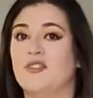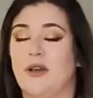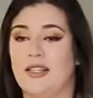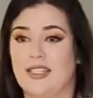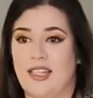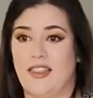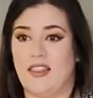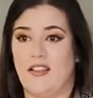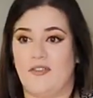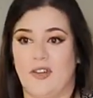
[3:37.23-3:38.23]
But I did get
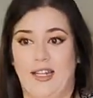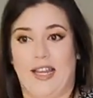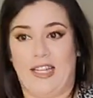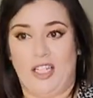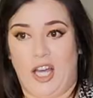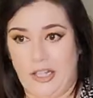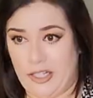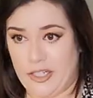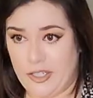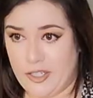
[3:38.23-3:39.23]
this for
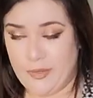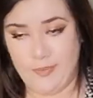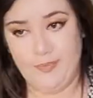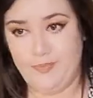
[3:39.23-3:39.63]
$9.